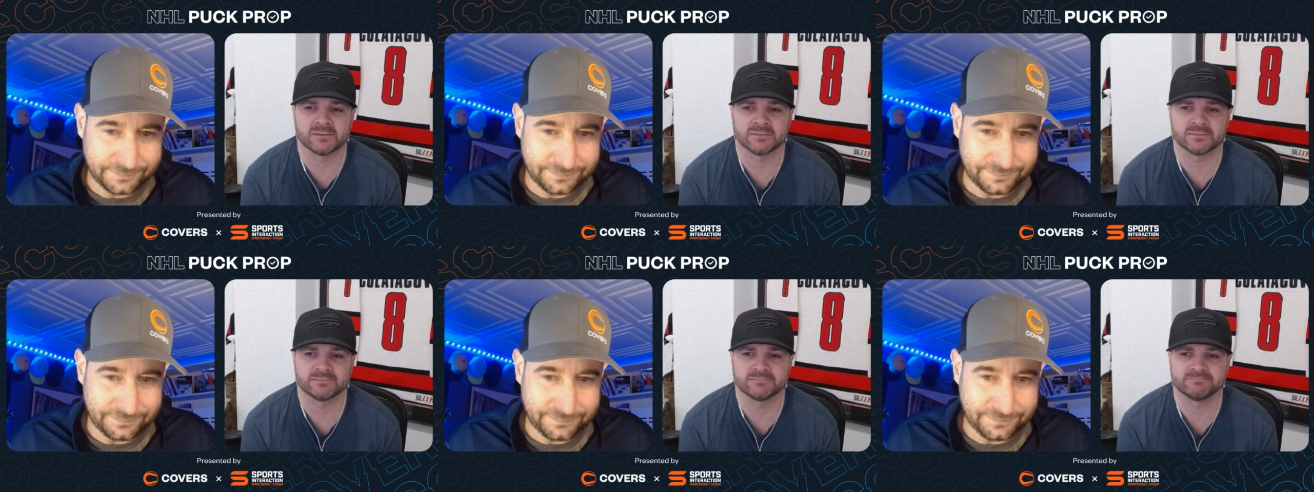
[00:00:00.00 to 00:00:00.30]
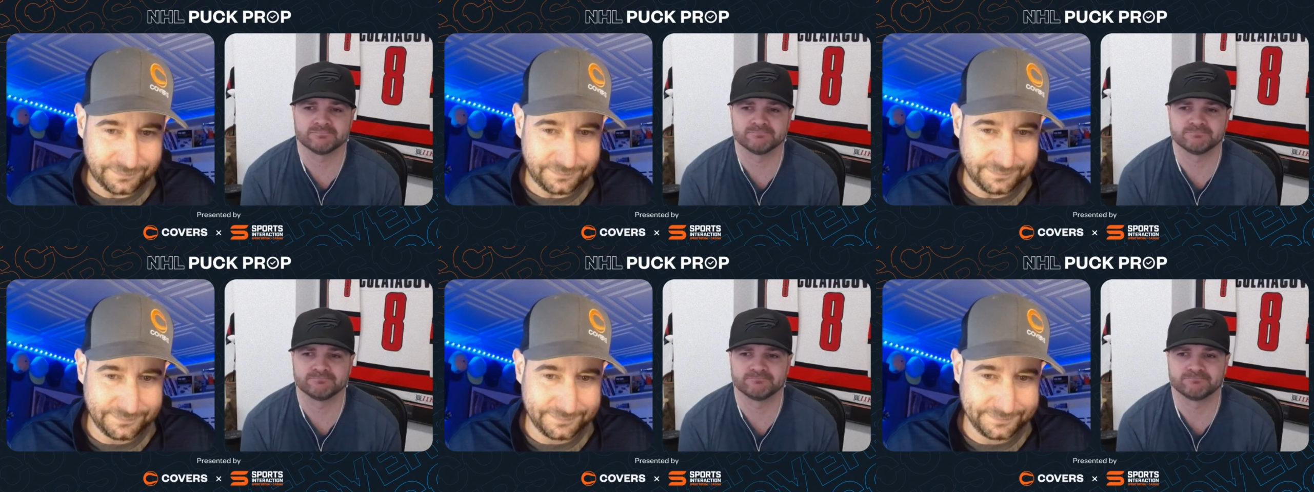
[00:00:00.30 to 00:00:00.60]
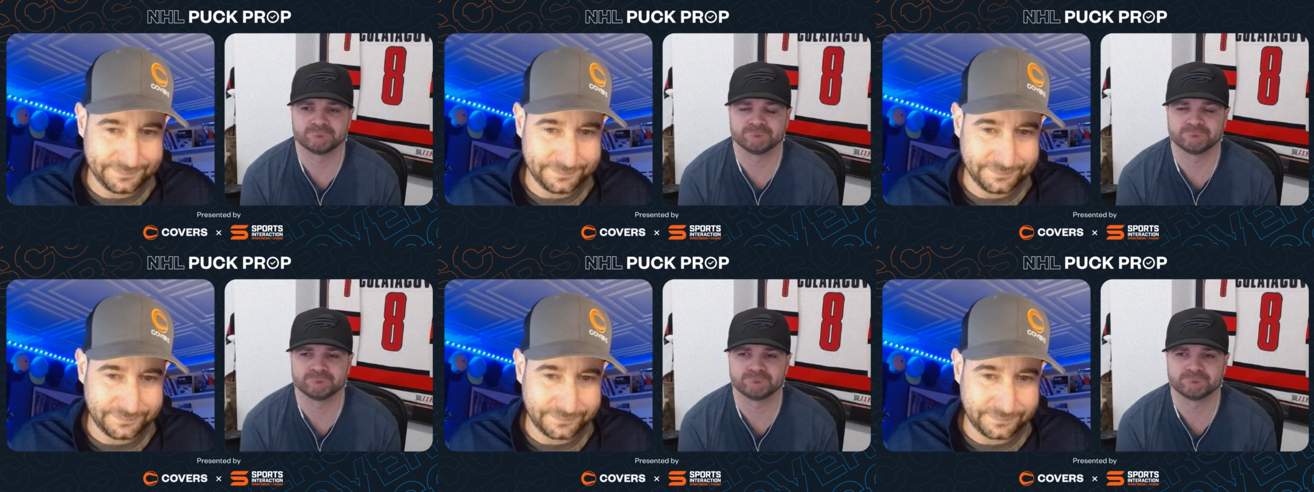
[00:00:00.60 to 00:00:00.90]

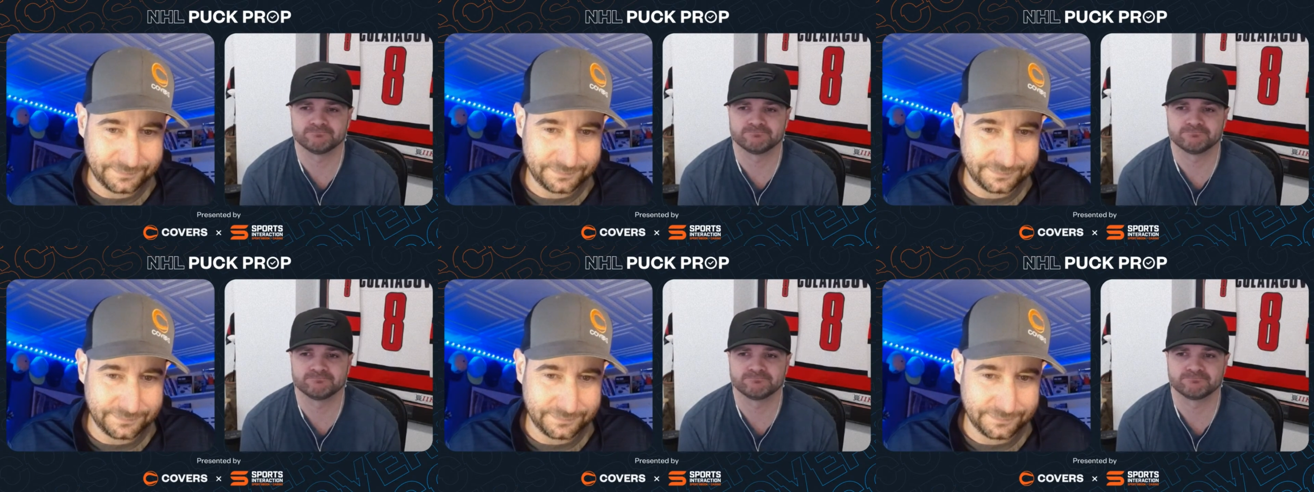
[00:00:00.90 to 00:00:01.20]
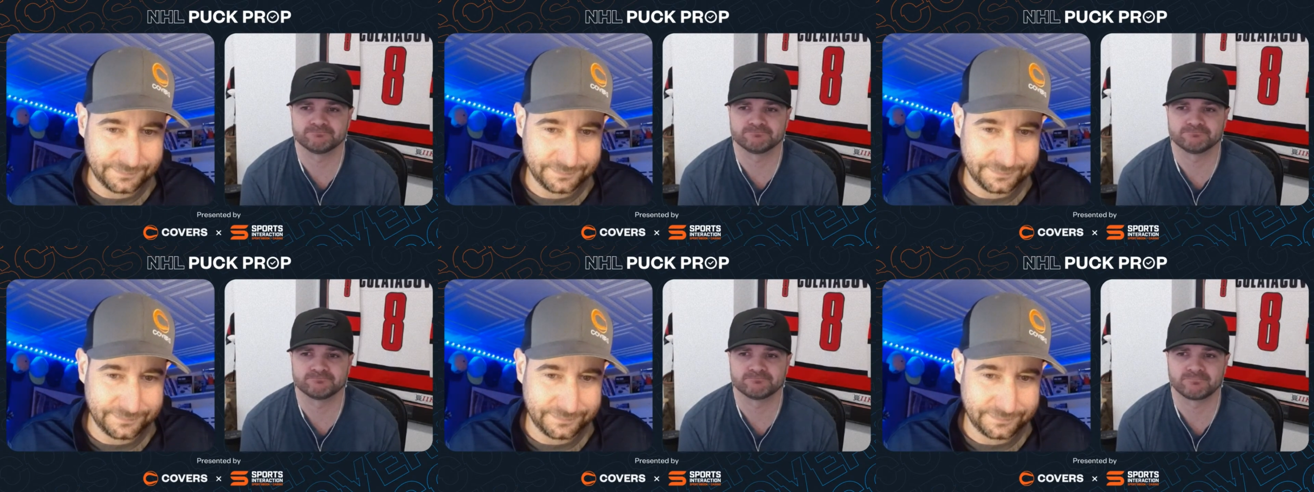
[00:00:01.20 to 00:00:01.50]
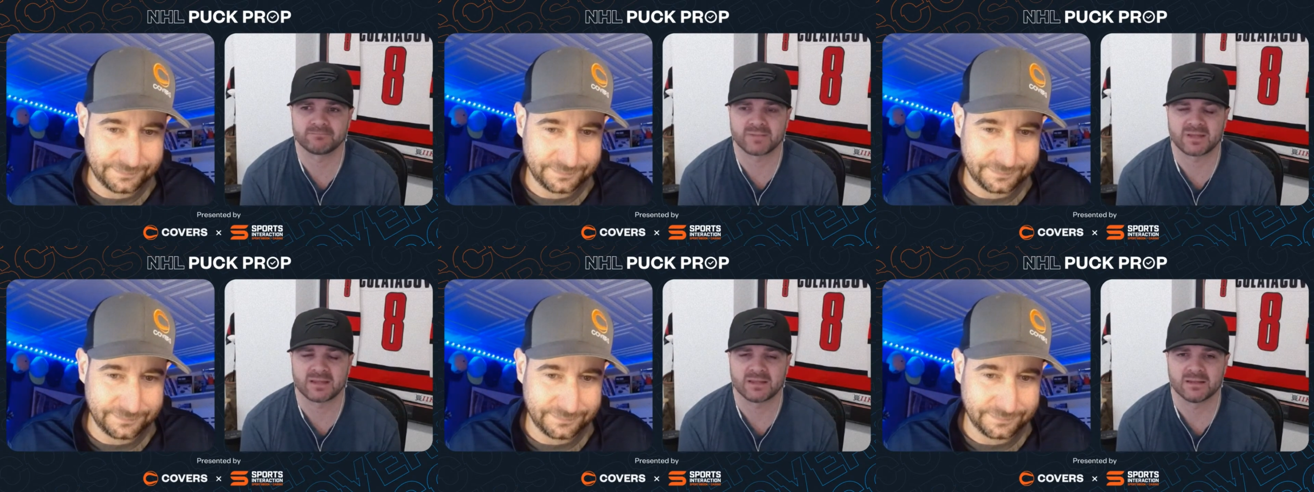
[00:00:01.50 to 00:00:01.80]

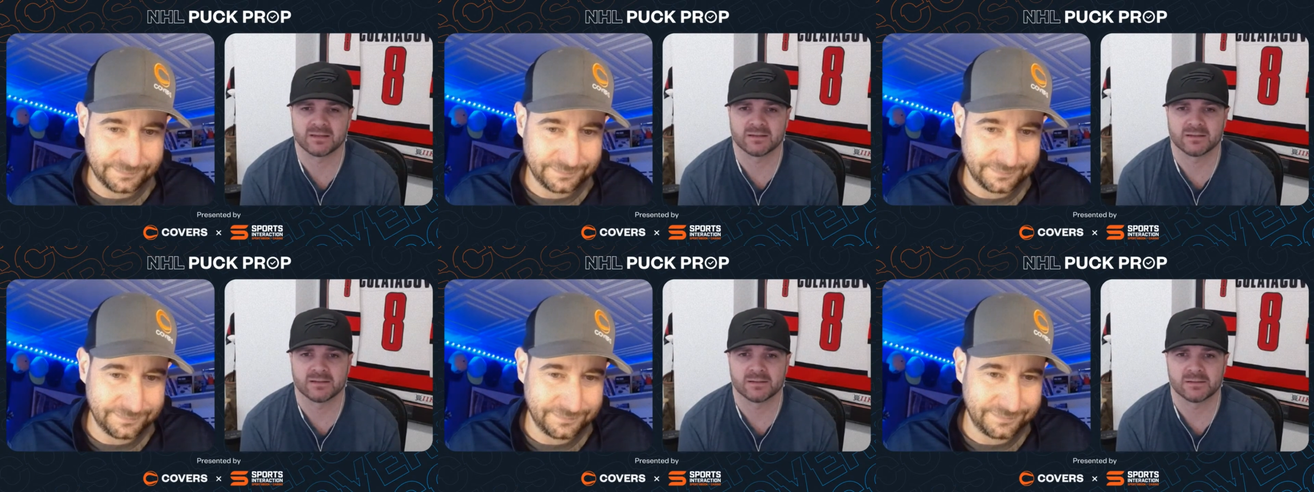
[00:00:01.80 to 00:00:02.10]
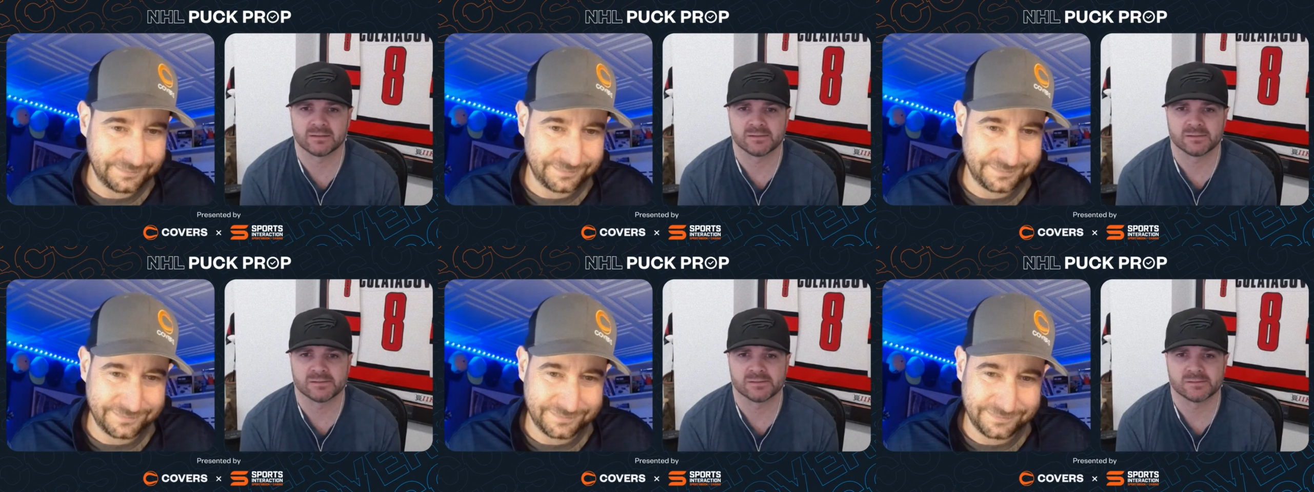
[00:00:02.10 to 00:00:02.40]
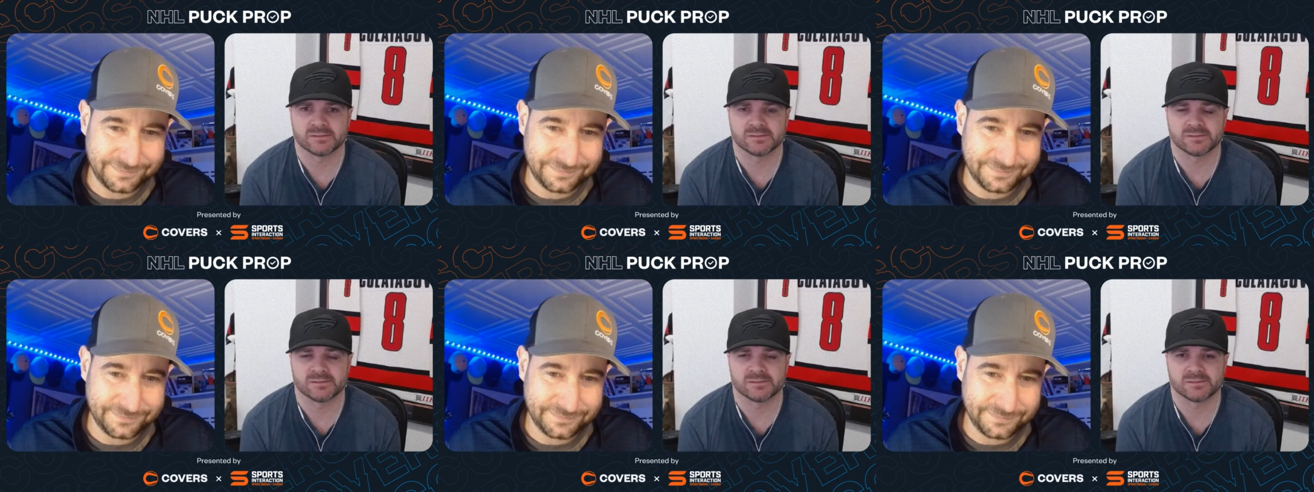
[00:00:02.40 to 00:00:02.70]

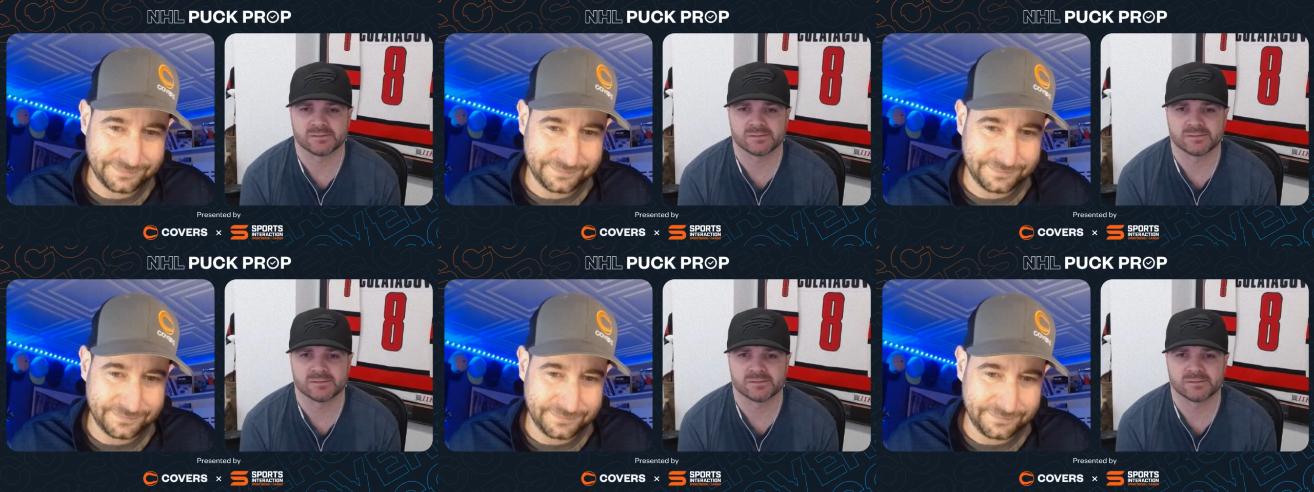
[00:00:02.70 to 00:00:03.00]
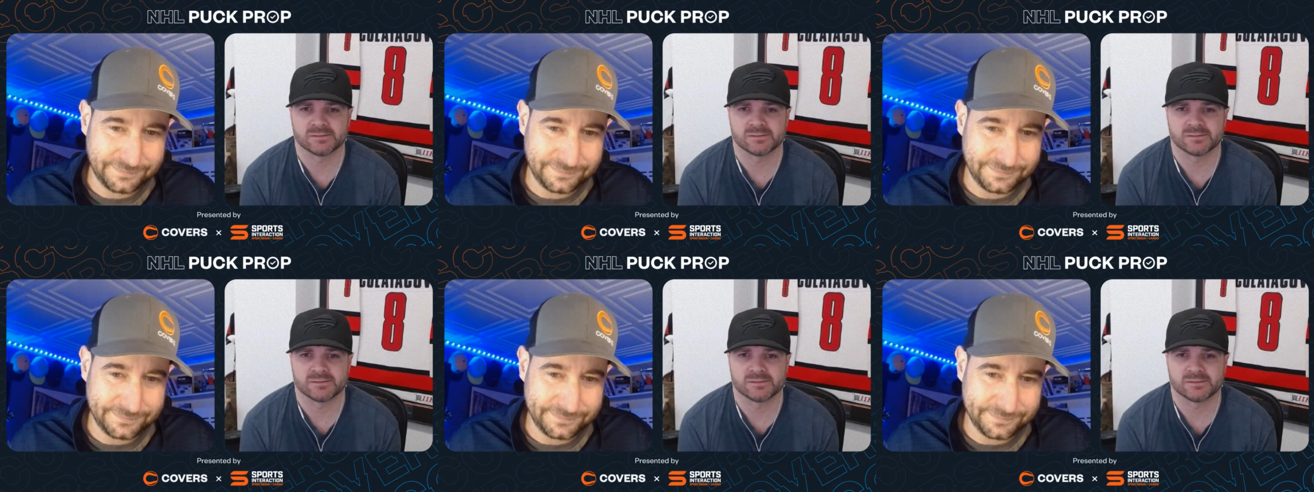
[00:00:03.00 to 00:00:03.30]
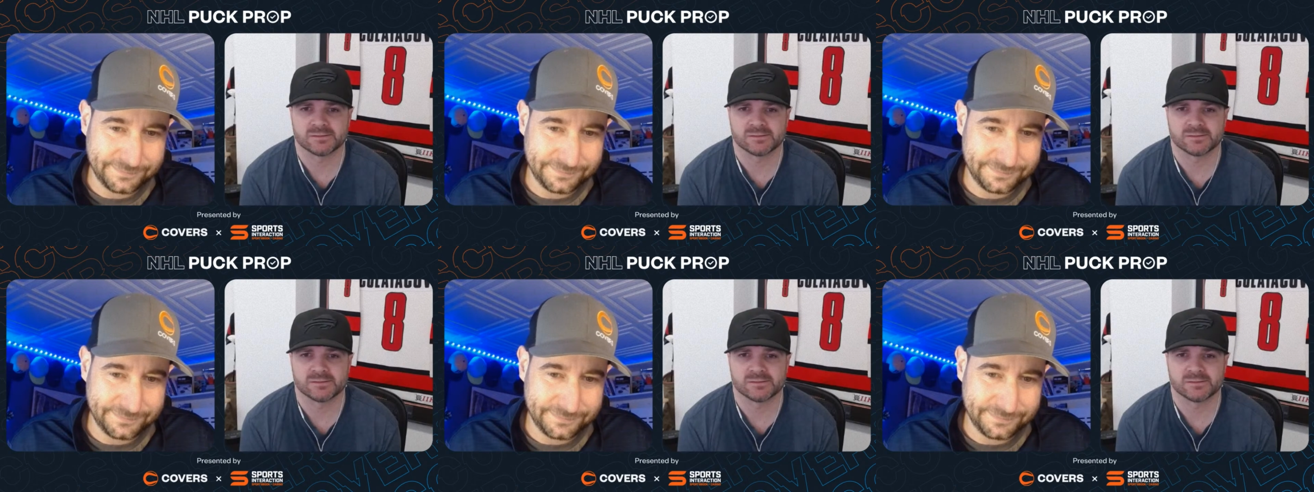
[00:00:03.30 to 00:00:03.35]
[no speech]